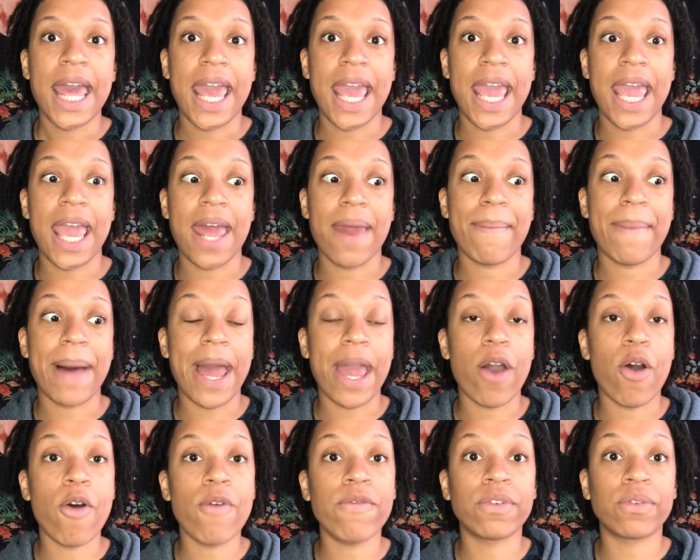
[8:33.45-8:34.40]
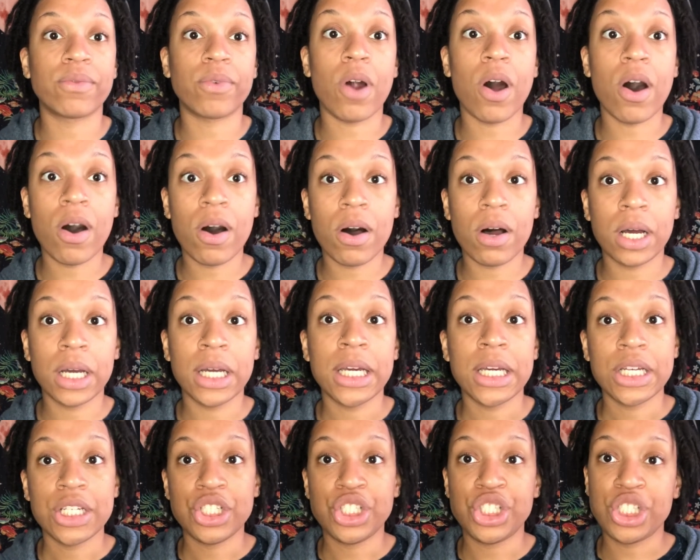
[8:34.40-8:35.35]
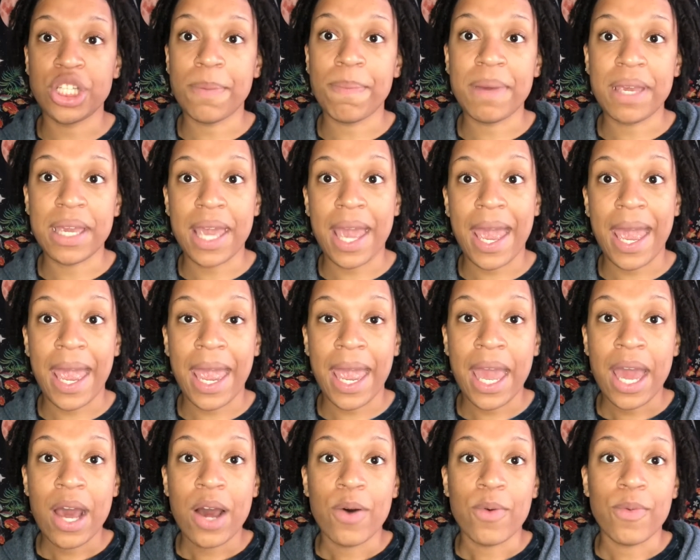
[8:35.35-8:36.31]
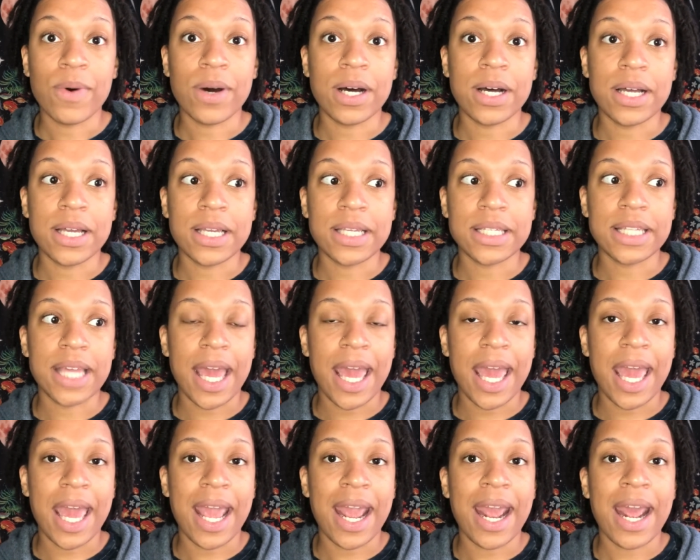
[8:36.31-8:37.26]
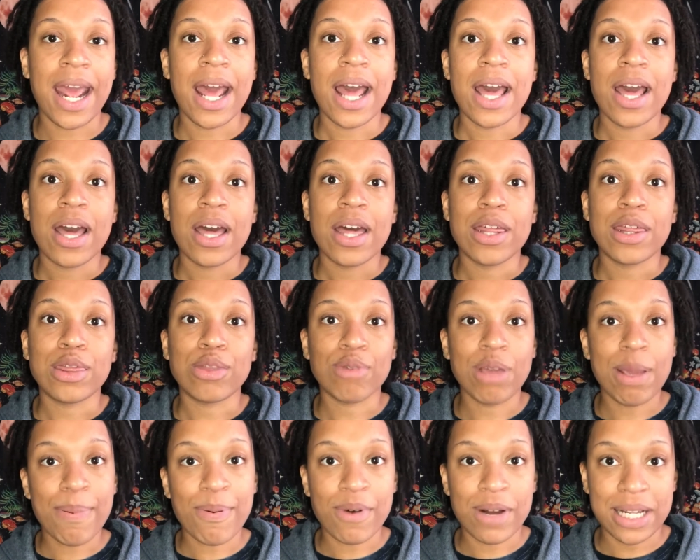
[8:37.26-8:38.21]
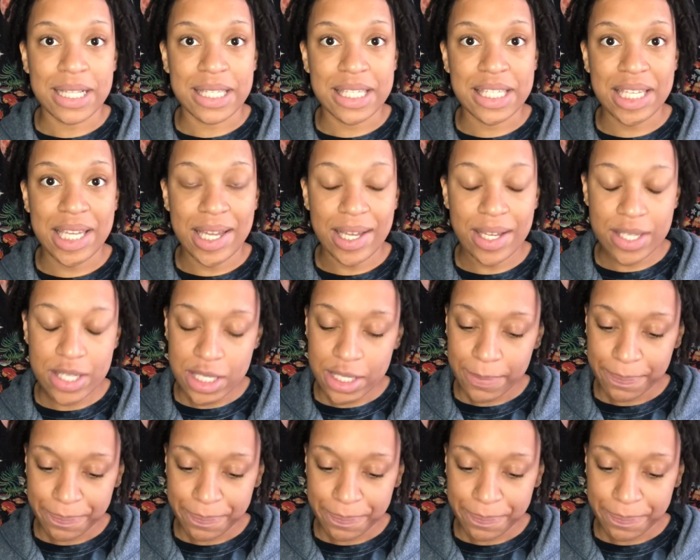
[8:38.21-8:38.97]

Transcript: and my overall GPA was a 3.6